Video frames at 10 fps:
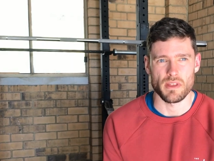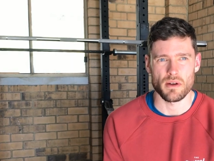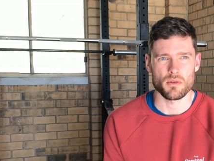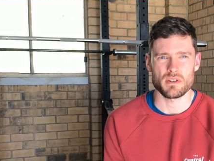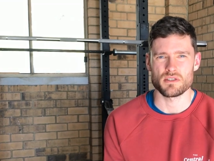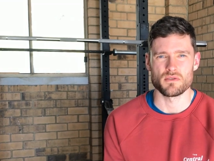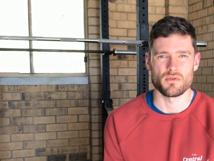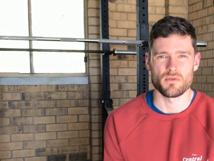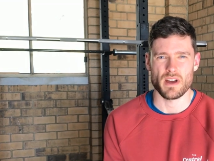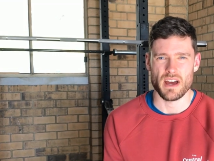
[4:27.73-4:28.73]
but they were a bit too
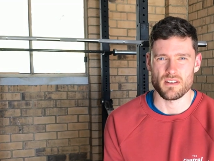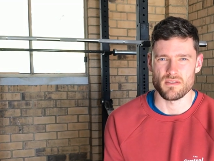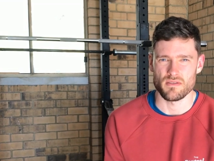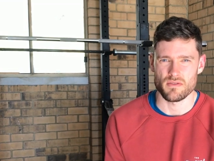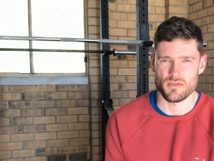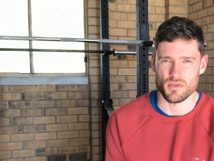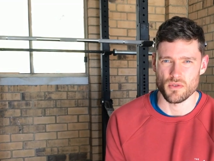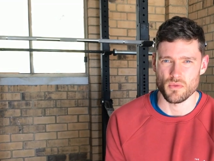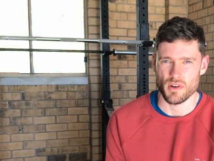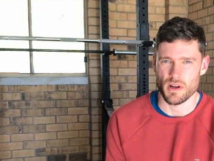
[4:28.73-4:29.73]
fat
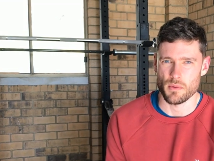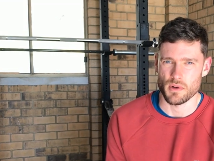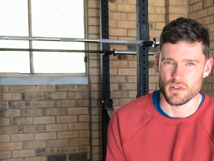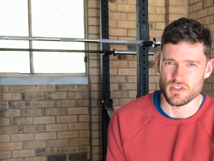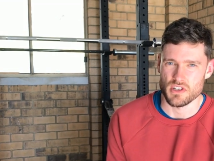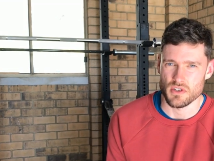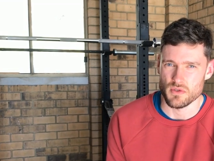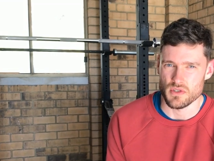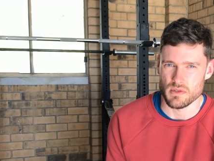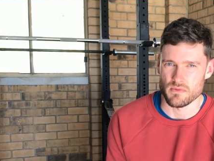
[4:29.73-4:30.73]
for what I wanted to
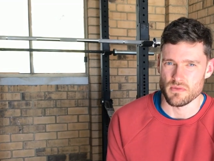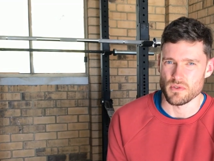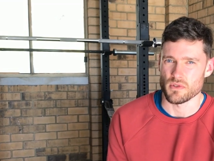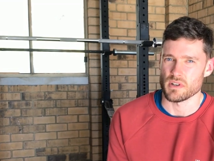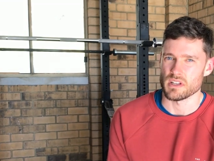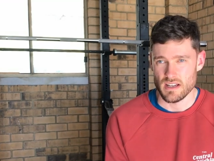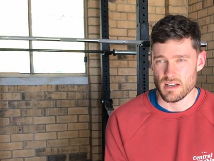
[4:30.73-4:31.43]
use them for.